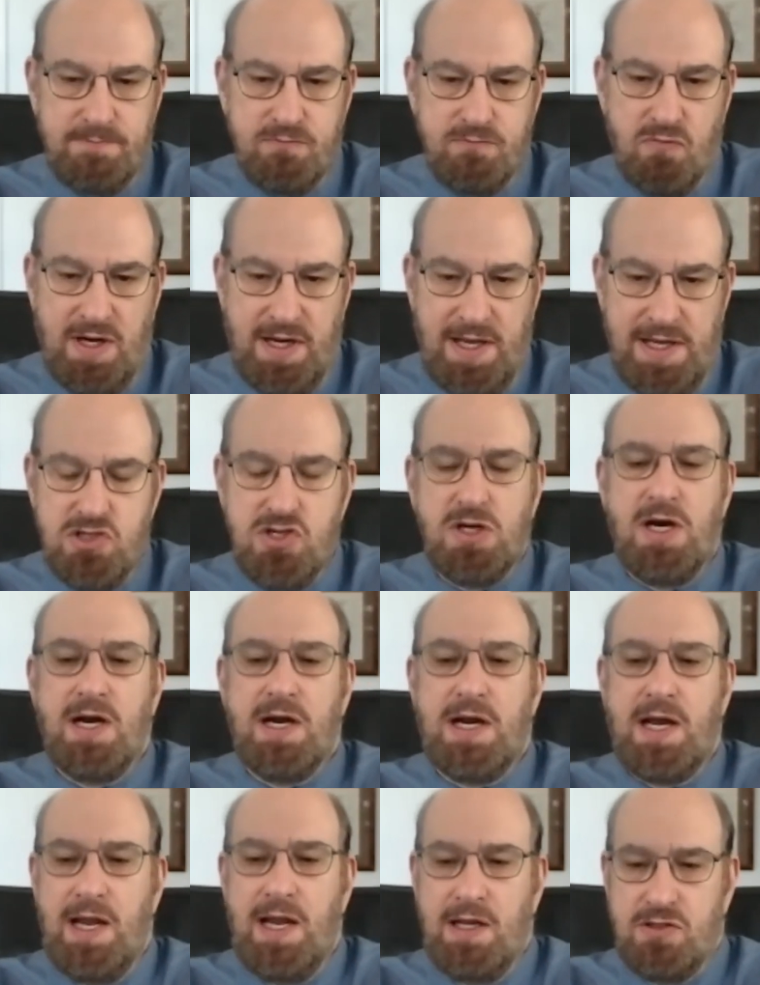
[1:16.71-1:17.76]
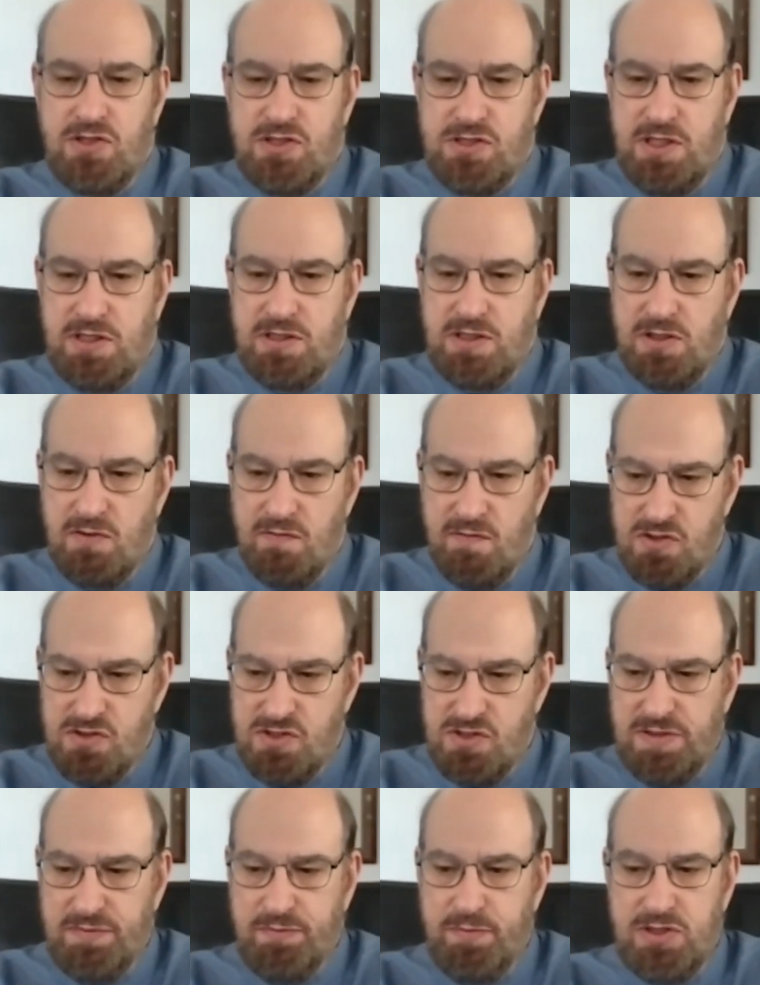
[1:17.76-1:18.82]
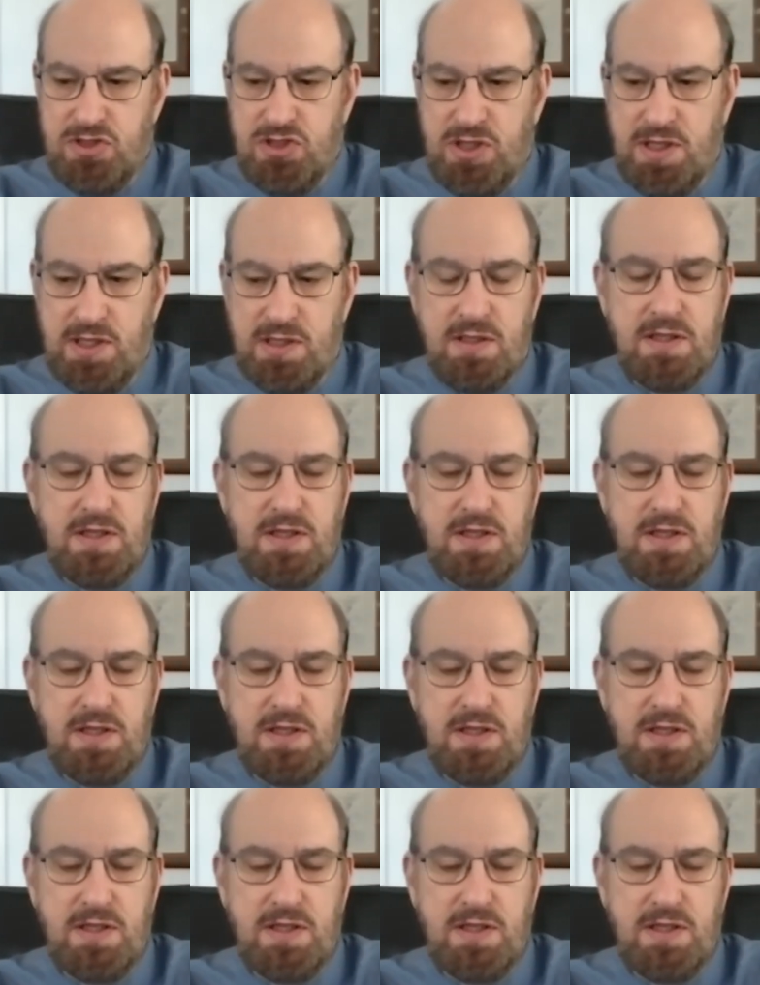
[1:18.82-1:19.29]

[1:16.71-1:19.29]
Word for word: radiation oncologist at the University of Michigan,